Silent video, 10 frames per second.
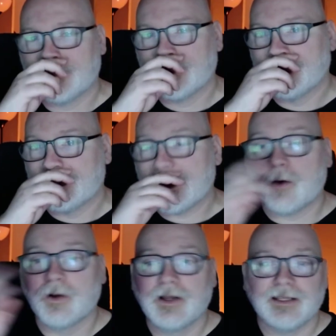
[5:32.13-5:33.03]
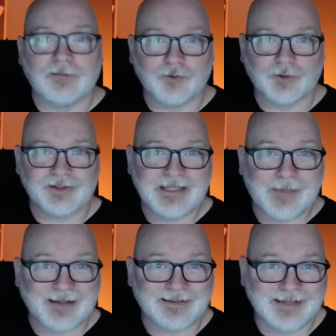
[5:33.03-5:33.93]
Now, if you're a team
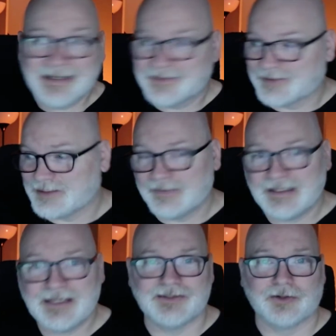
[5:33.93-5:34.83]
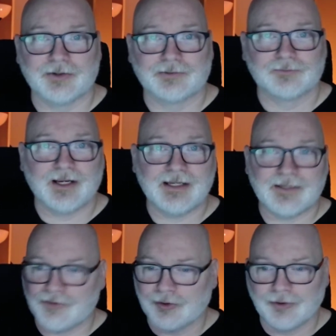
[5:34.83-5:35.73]
that stinks, it's even easier, right? If
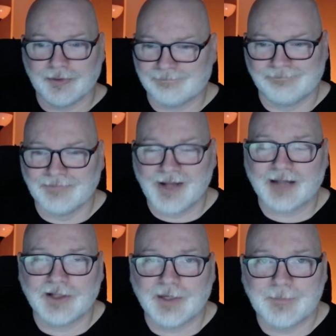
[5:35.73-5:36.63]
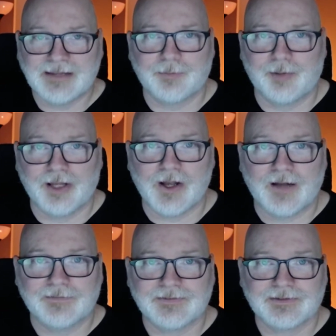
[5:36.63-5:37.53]
you're not going to make the
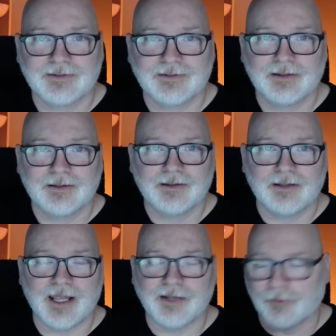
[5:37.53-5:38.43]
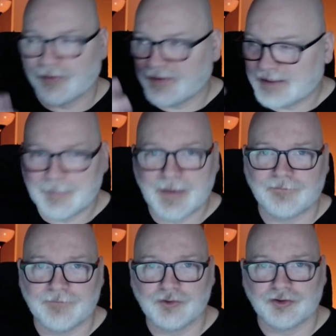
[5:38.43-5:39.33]
playoffs and you're thinking about the
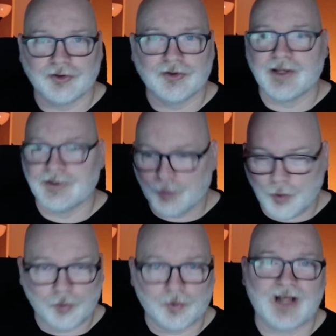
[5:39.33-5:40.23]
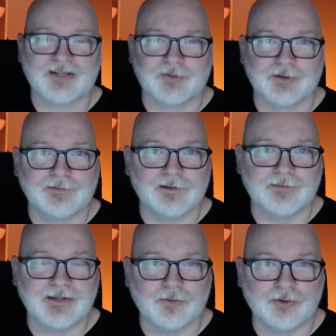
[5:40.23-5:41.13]
future and your whole roster is full of
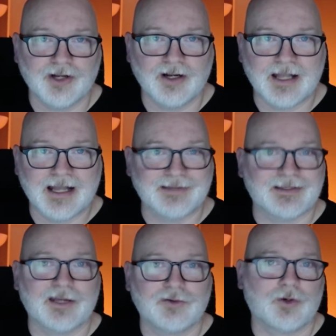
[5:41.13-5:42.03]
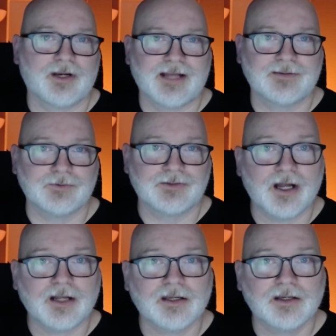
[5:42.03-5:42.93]
either young guys and or guys who
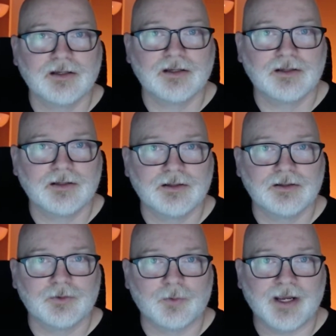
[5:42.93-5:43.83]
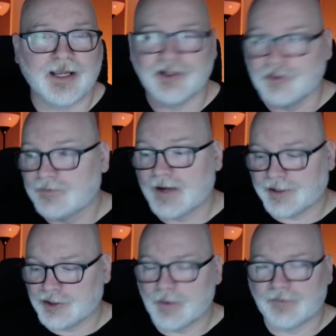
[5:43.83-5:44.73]
suck, right? And you've got a
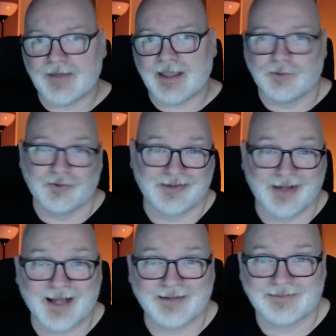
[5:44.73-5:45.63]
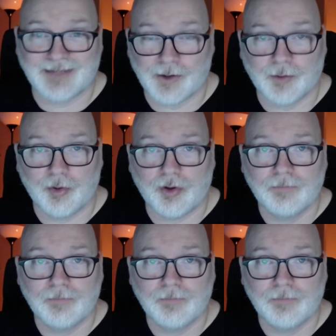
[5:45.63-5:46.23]
UFA who's not terrible,